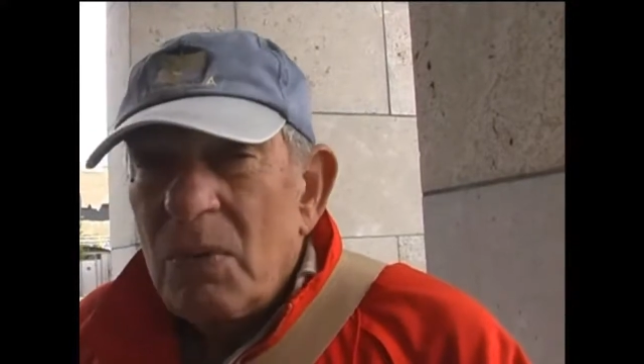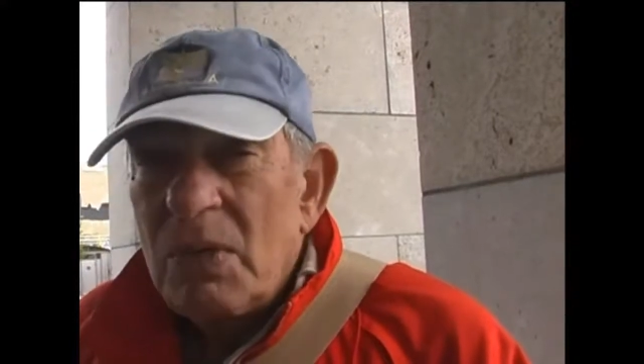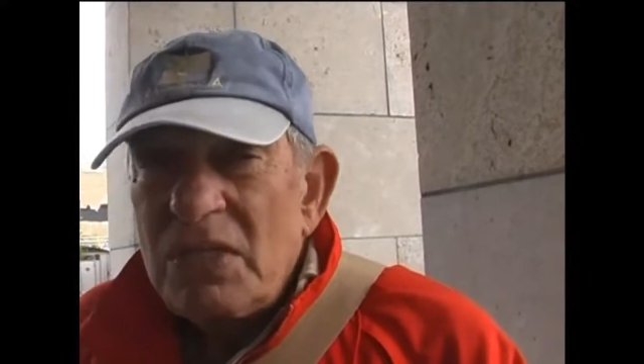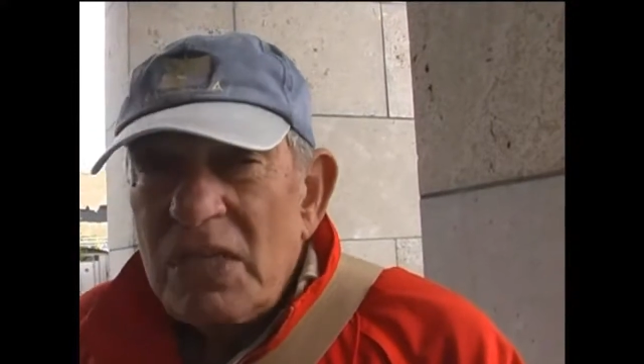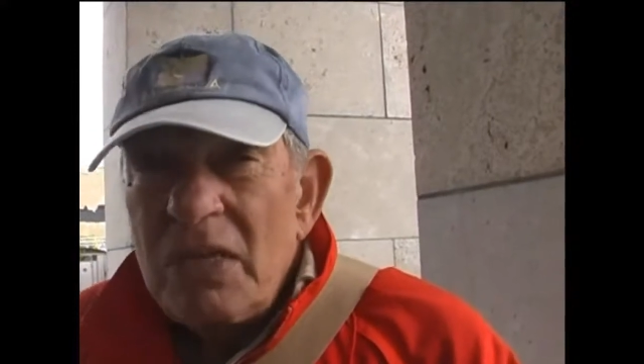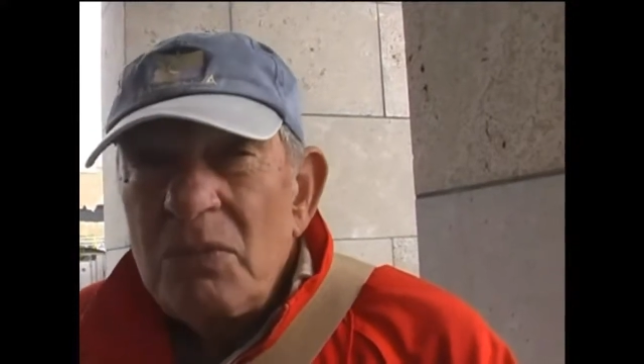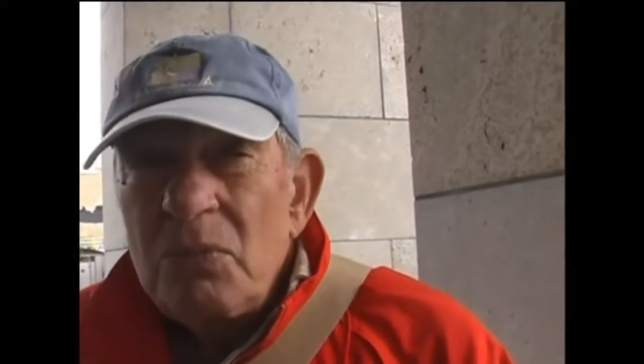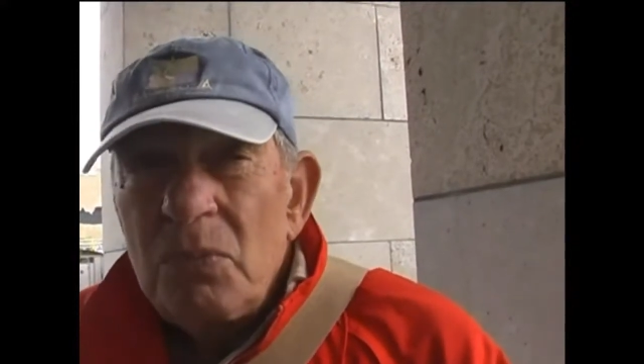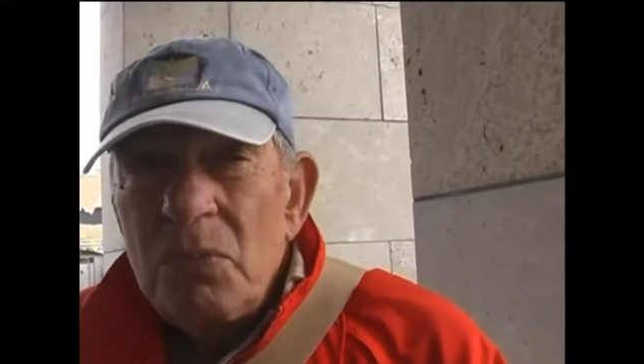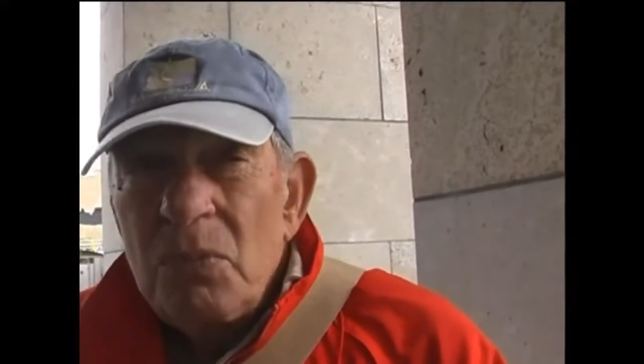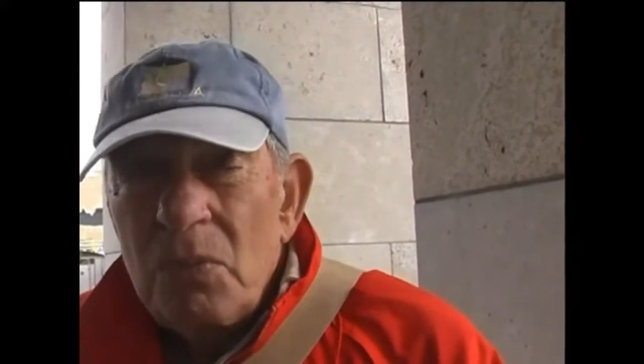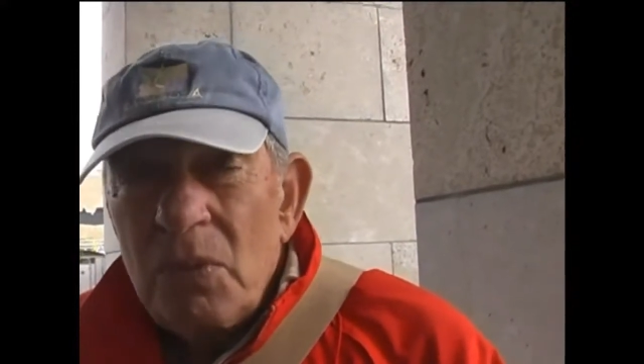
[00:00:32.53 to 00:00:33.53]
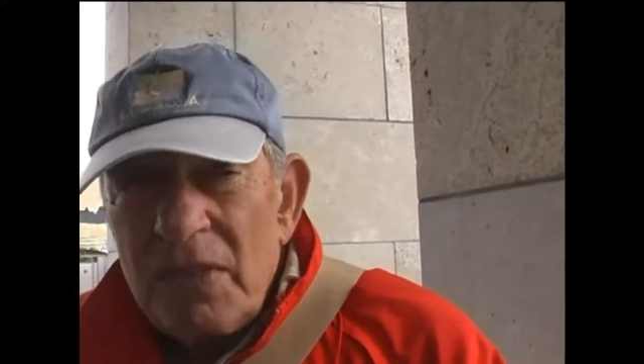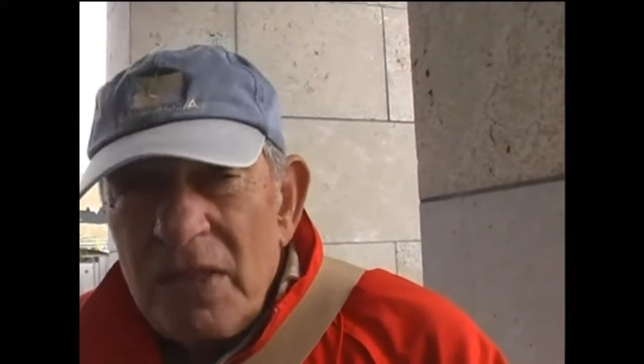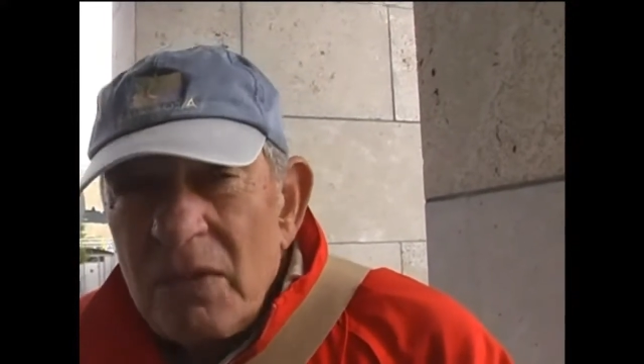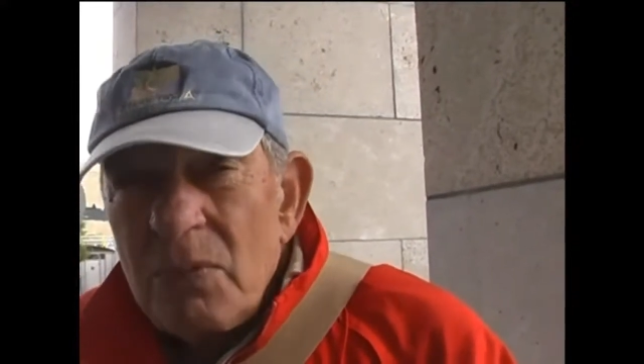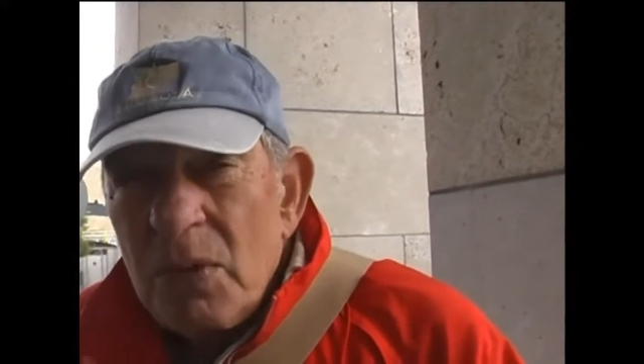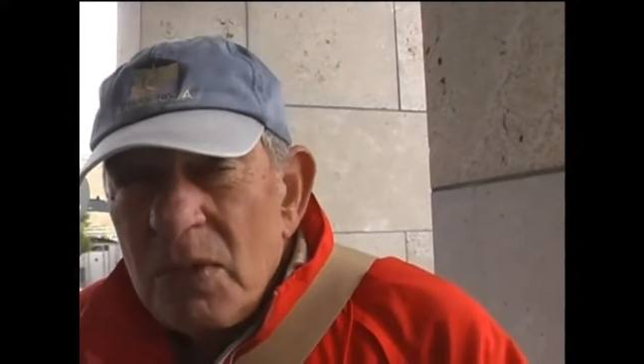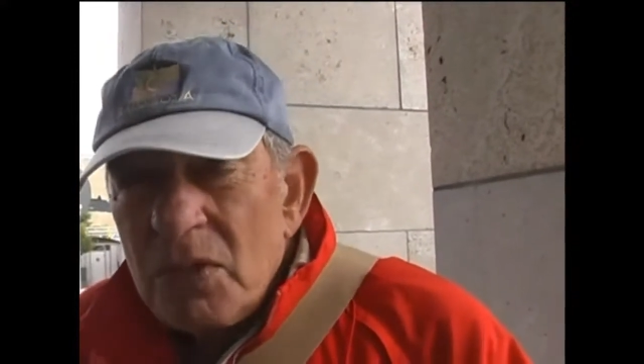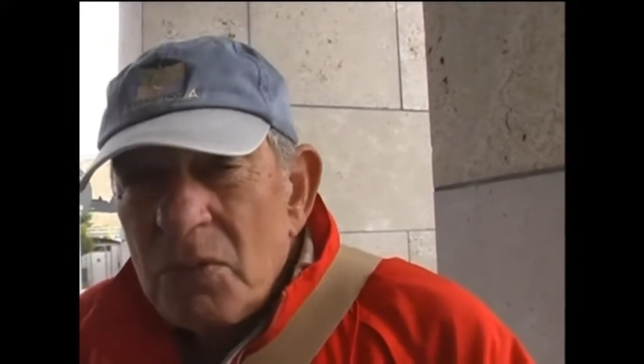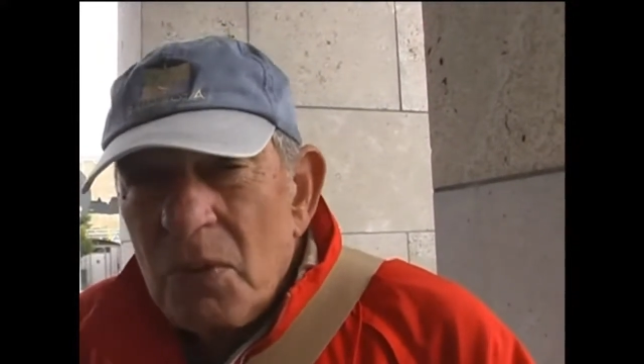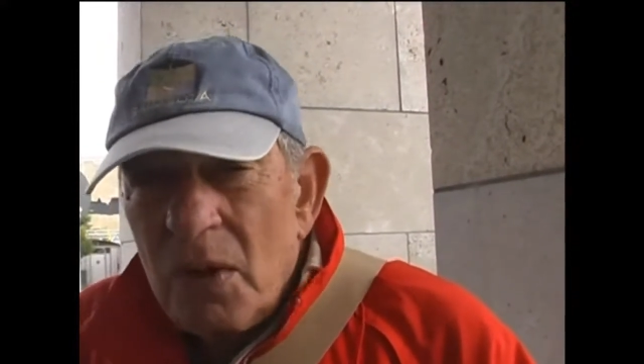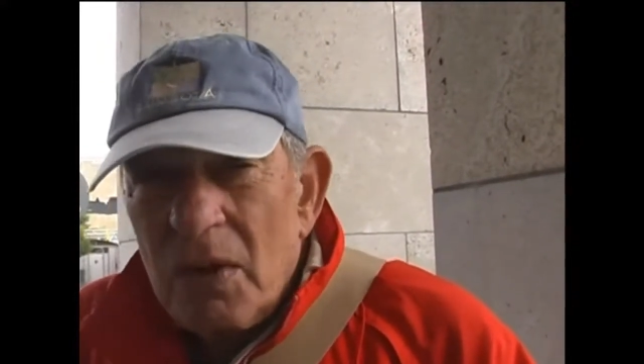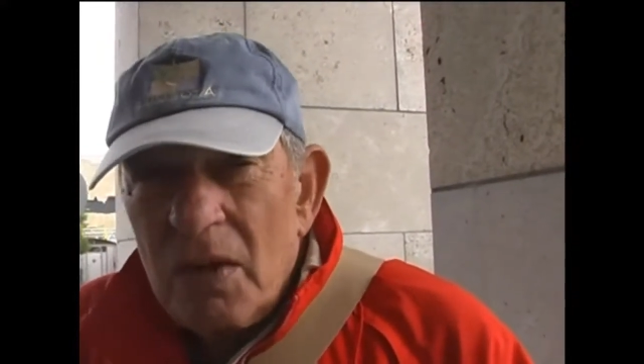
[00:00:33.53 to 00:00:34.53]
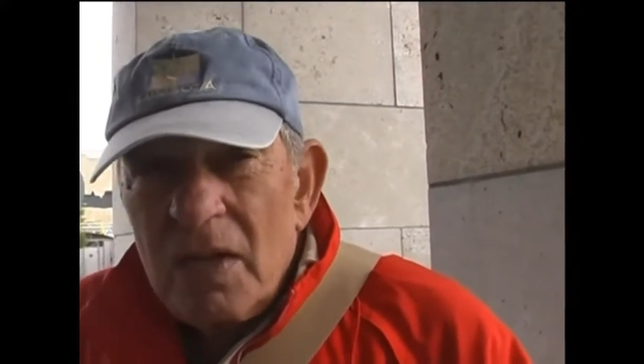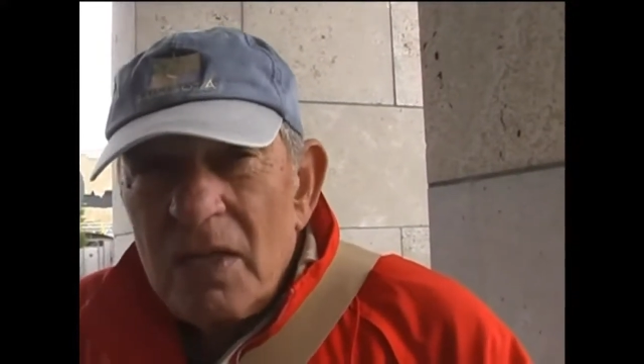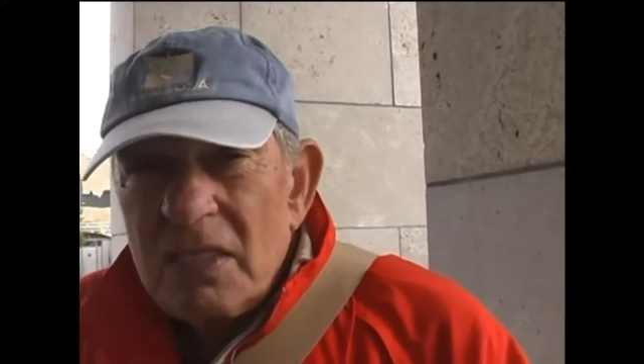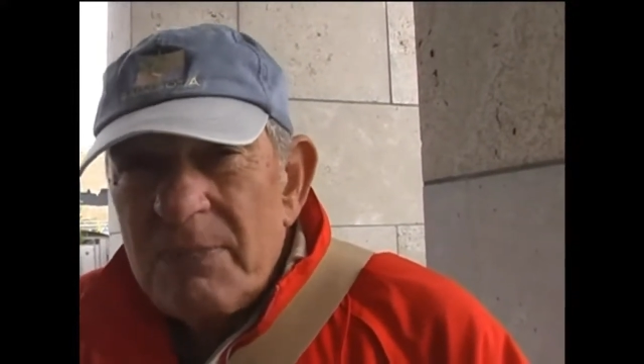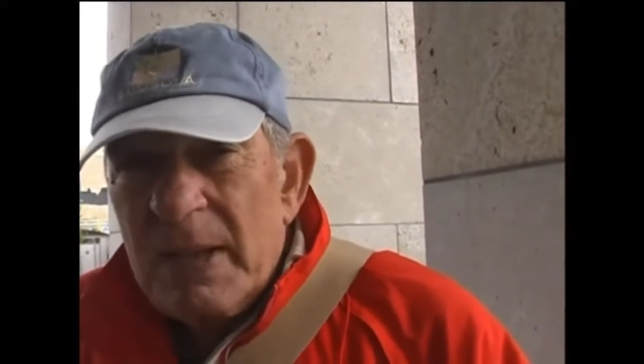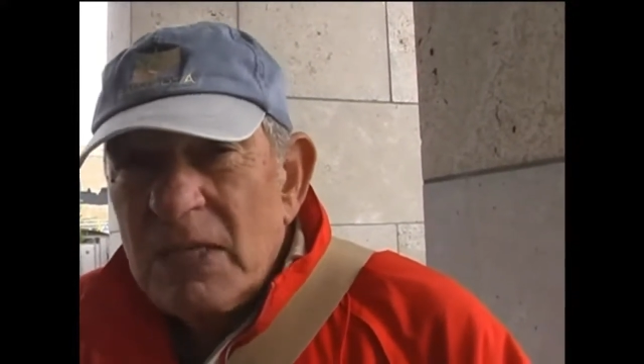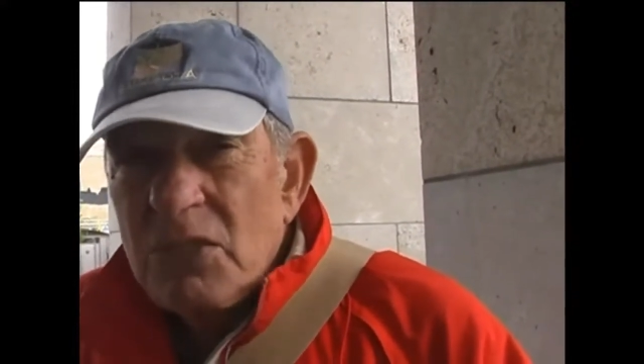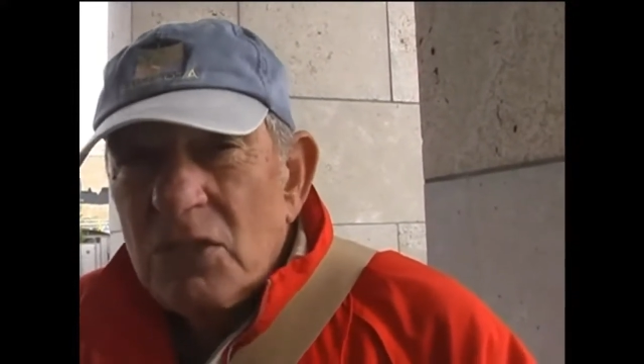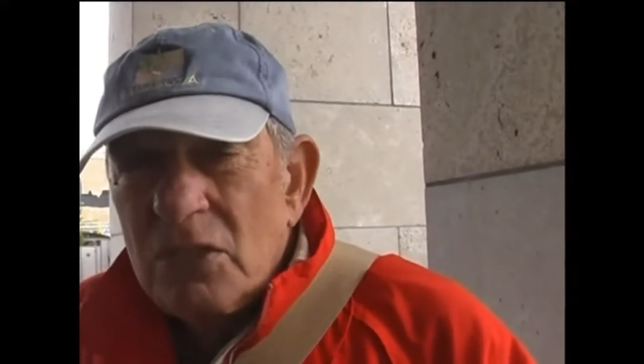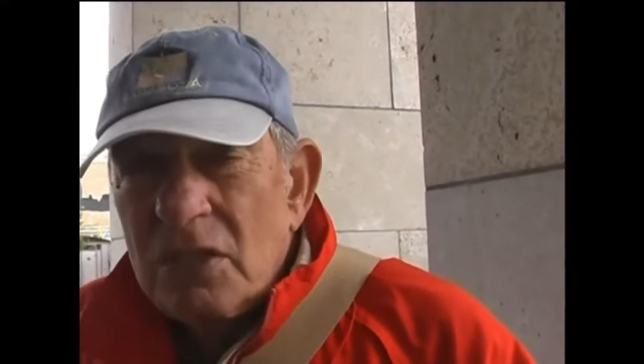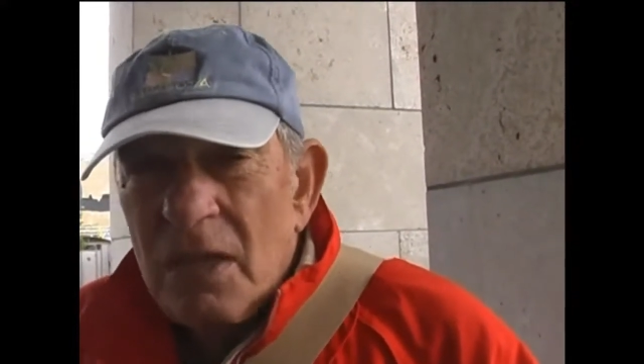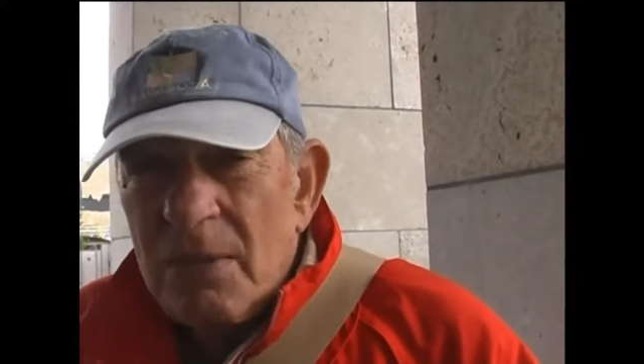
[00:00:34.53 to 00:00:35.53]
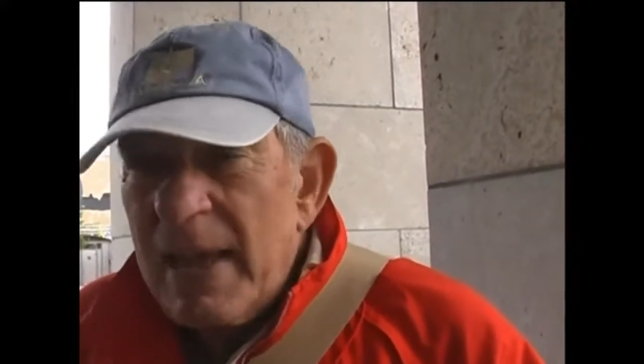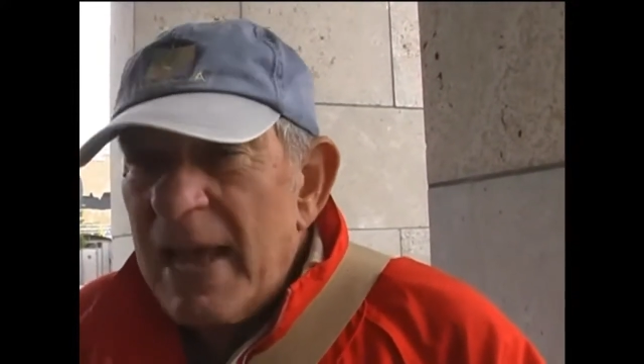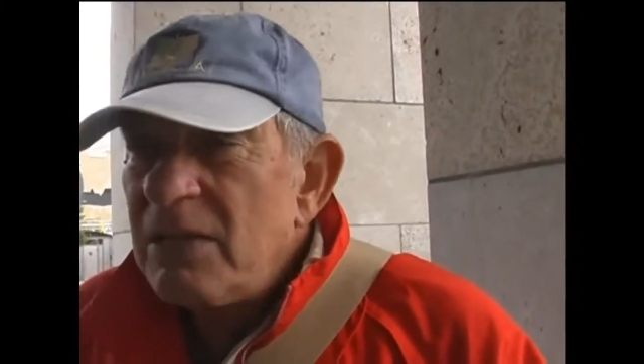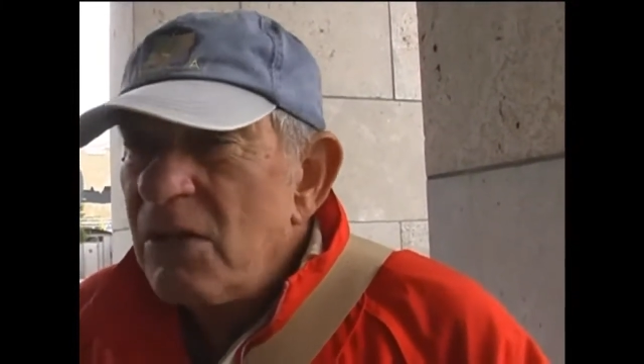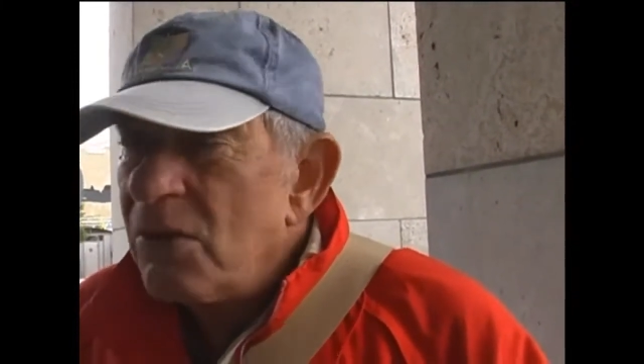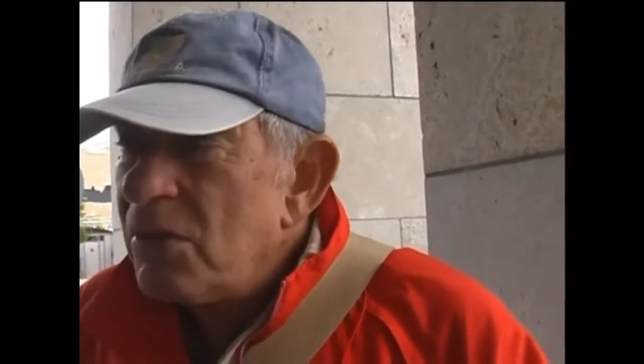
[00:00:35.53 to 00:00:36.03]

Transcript: within which were special commando